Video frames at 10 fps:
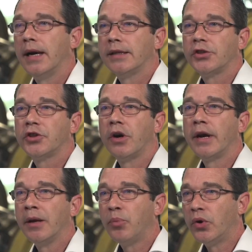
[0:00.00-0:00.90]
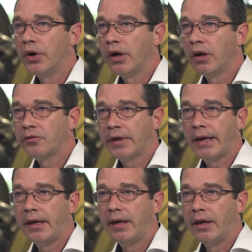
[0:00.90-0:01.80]
at the starting point of
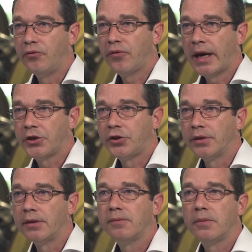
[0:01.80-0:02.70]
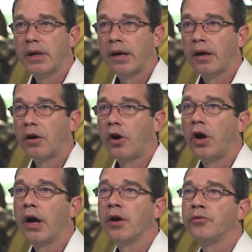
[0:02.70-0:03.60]
a inflection where a
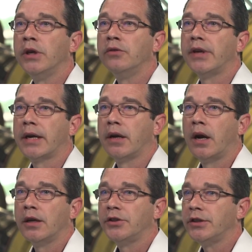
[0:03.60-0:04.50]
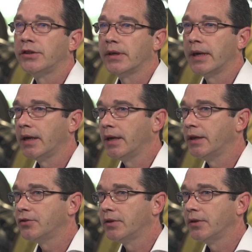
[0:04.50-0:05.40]
lot of new technologies are getting
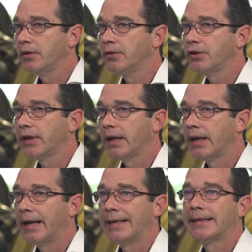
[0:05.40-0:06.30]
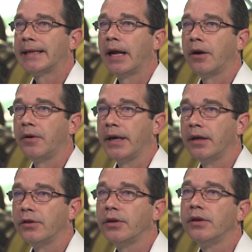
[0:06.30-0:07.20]
introduced and
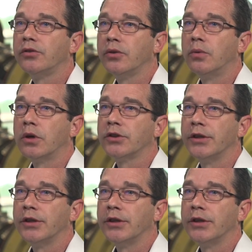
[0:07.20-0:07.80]
accelerated towards